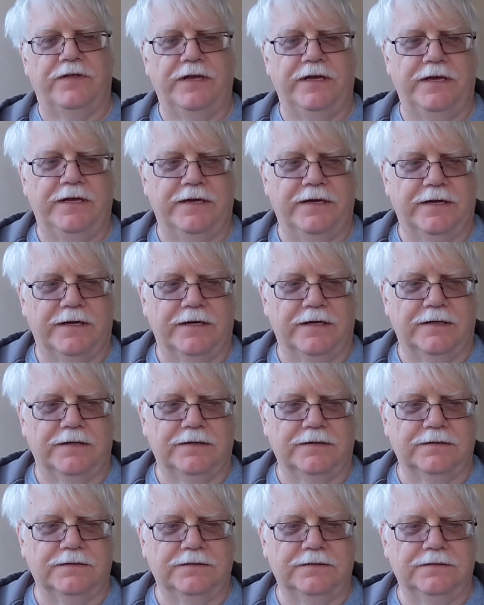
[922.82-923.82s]
the
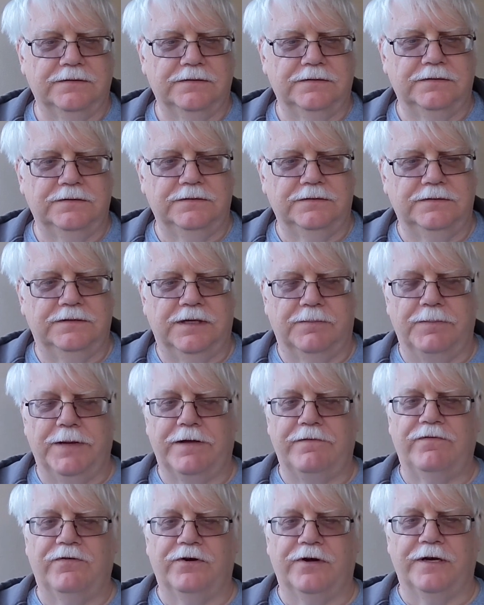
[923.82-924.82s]

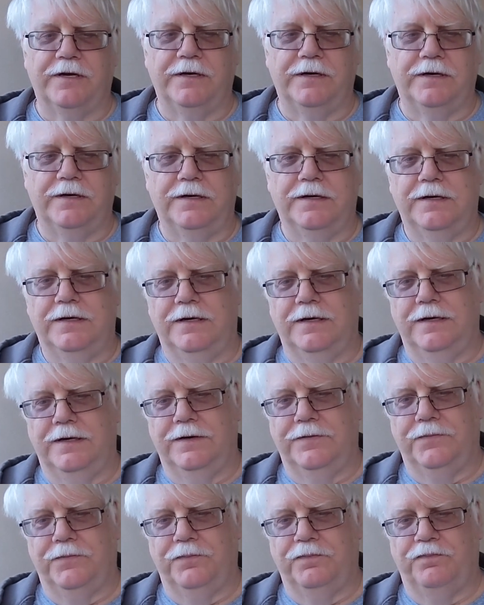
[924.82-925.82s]
Bigfoot
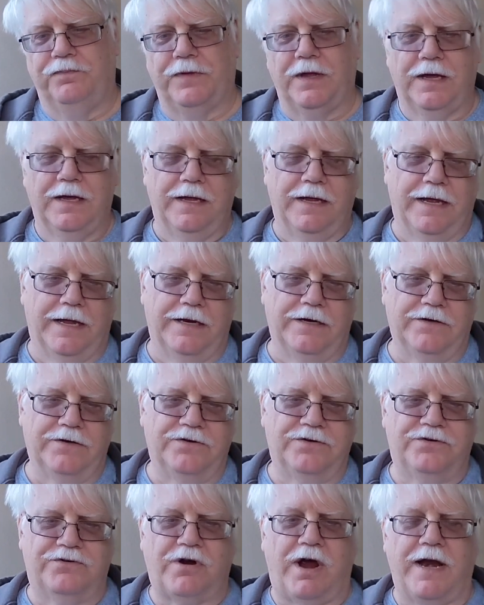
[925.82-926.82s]
and
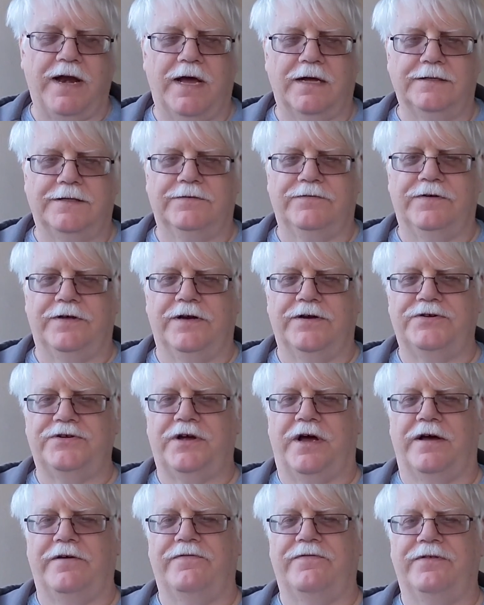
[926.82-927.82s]
try not to finish
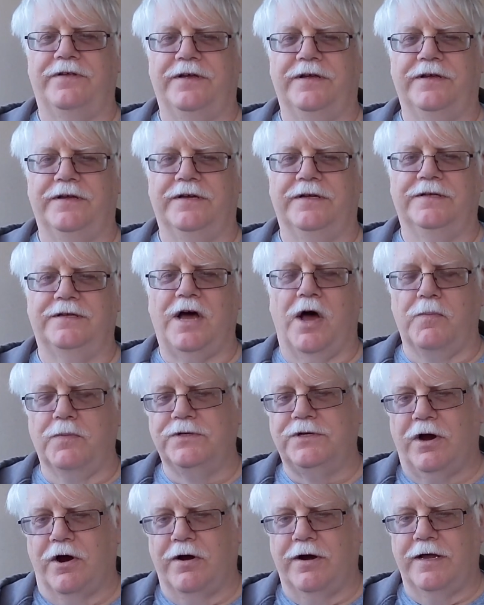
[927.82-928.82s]
off the
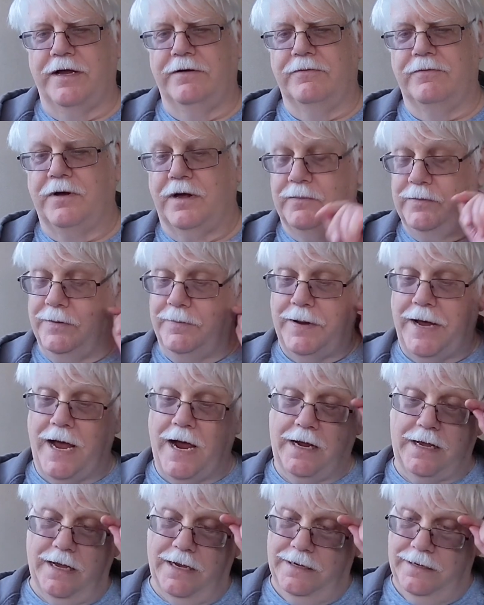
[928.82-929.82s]
Thomas Hardy, and I'll be
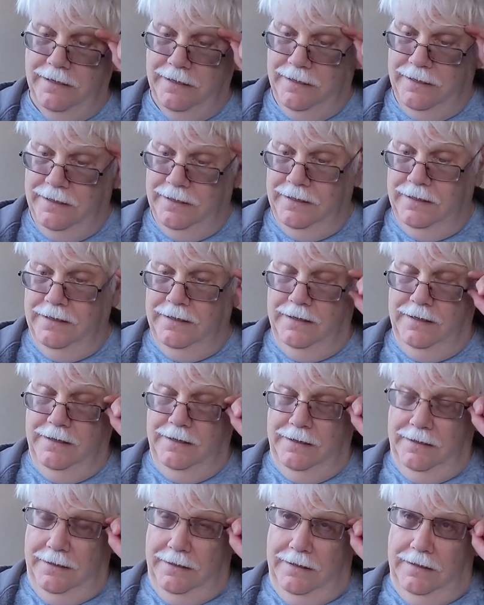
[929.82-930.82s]
back.
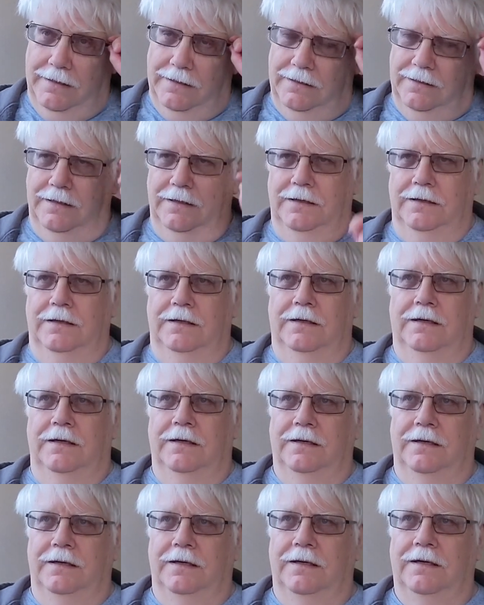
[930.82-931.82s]

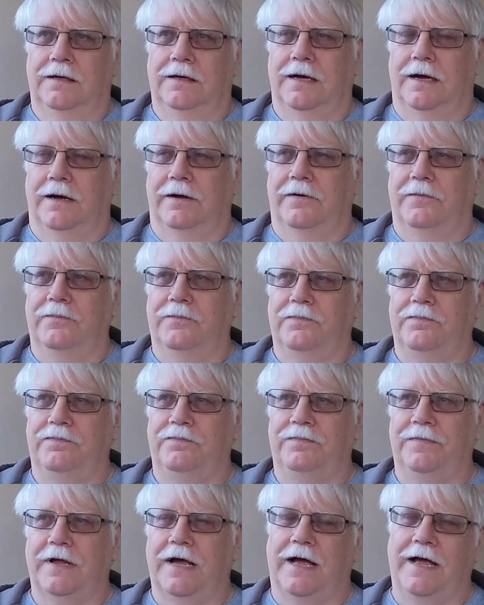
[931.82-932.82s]
I
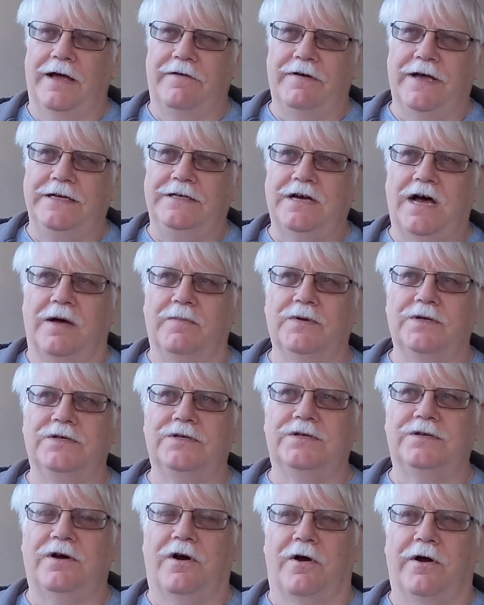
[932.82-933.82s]
have a
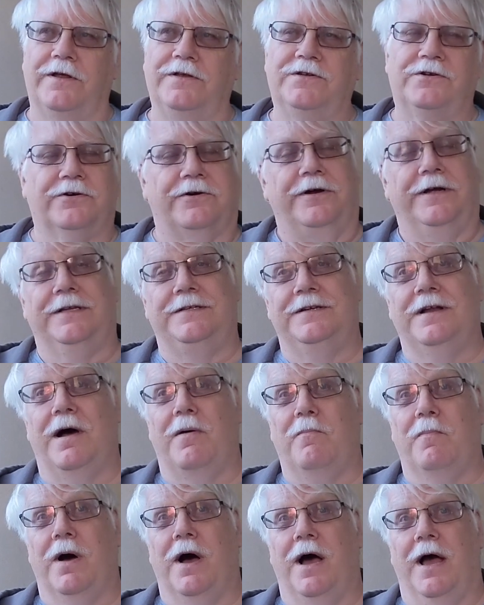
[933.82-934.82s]
Thomas Hardy story. It's
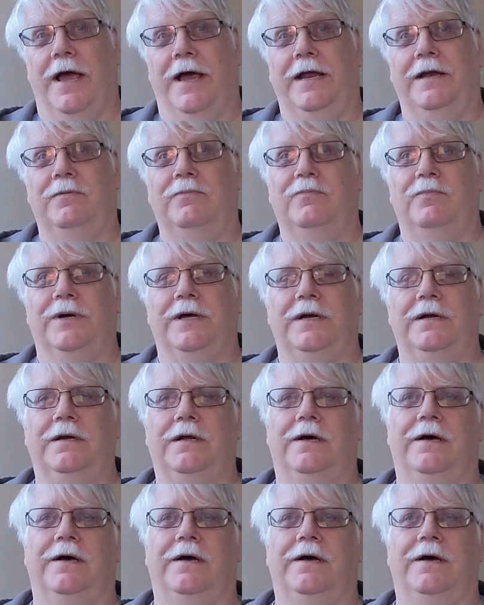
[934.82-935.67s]
not mine, but